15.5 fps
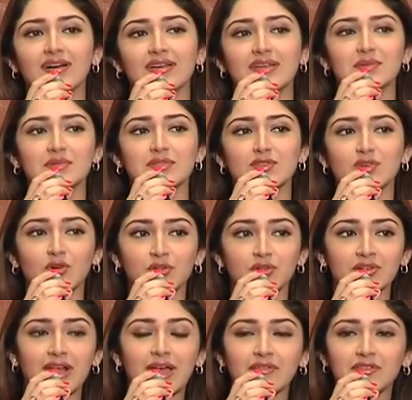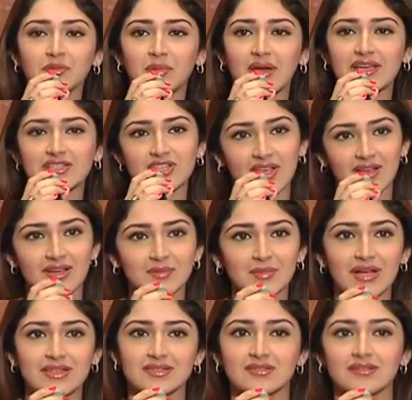It was choreographed by Shekhar
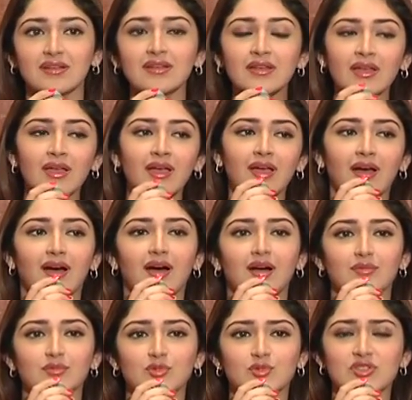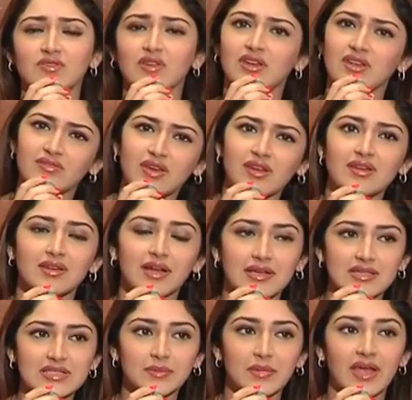Master, who's a very, very
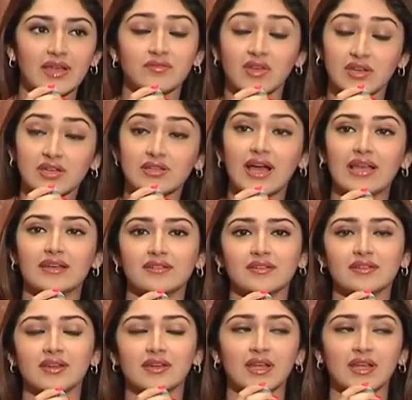nice man, very talented.